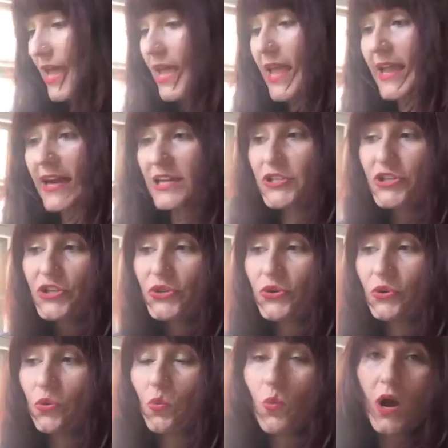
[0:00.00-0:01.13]
and I
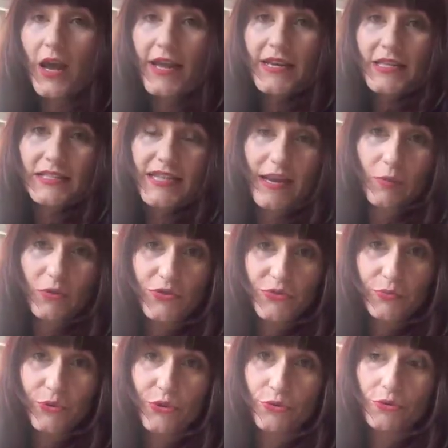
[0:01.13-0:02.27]
do 1
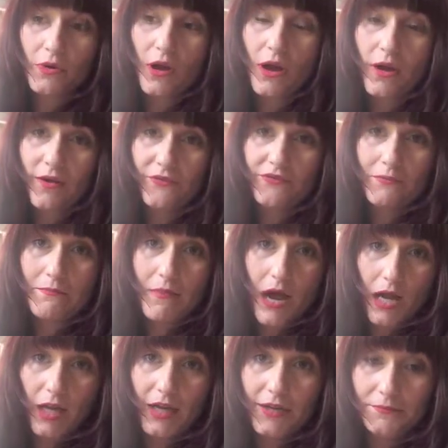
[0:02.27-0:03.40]
tablespoon of
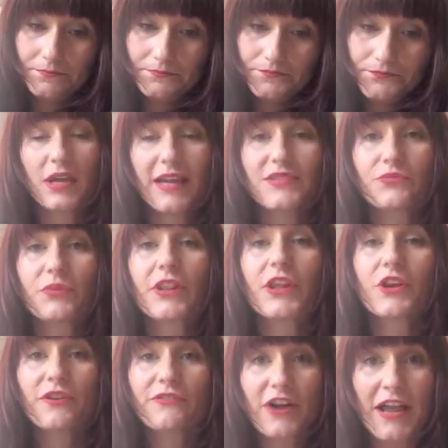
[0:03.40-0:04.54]
maca. It's really
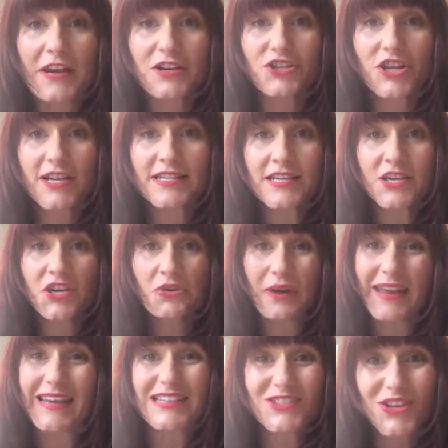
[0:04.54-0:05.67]
good for energizing you,
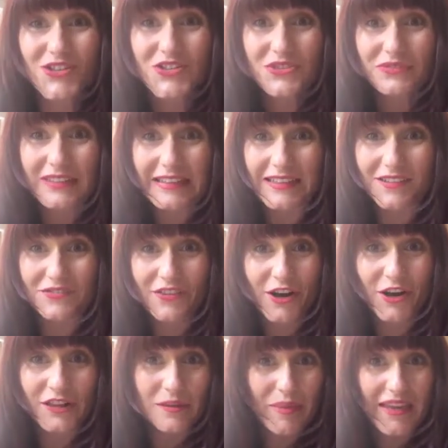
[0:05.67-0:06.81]
and it's also really good for
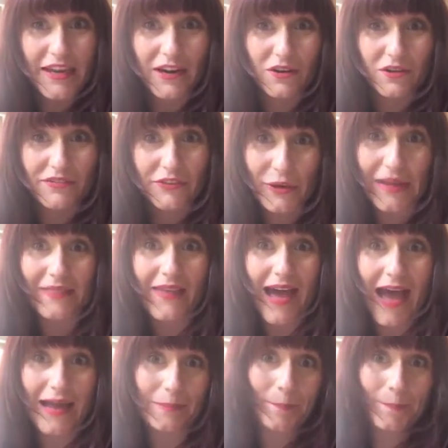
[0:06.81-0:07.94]
your libido if you need that.